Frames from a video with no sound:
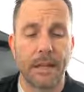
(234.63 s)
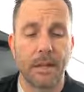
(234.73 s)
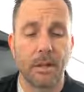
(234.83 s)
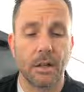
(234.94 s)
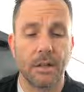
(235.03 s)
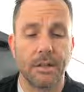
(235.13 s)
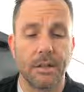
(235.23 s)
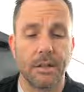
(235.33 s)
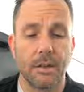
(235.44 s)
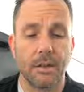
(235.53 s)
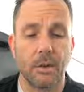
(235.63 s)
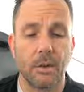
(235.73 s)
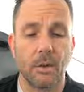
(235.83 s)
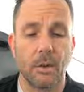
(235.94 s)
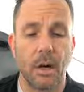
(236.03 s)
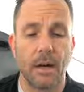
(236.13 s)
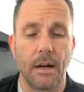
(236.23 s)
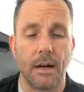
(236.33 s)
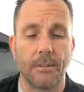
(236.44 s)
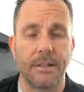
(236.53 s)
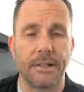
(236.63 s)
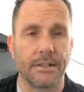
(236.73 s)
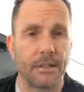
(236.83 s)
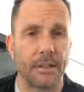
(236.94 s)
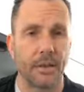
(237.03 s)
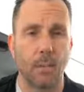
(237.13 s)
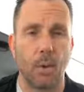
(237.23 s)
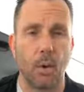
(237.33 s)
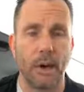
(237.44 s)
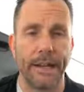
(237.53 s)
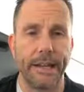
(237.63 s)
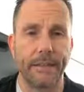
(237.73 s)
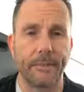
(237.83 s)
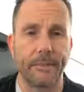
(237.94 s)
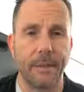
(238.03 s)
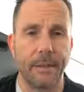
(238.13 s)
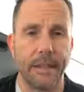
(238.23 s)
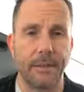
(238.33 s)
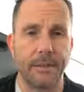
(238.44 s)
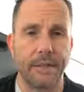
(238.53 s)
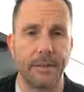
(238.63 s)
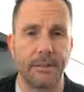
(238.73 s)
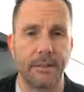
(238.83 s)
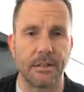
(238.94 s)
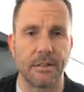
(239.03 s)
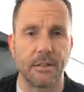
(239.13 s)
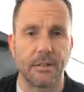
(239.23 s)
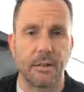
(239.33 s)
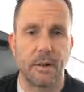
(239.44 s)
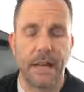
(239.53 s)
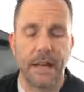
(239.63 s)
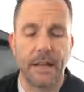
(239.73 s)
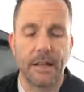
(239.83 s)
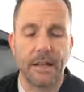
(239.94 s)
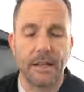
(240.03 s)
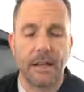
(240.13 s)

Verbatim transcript: take a good listen to um, this little boy named Jesus, okay?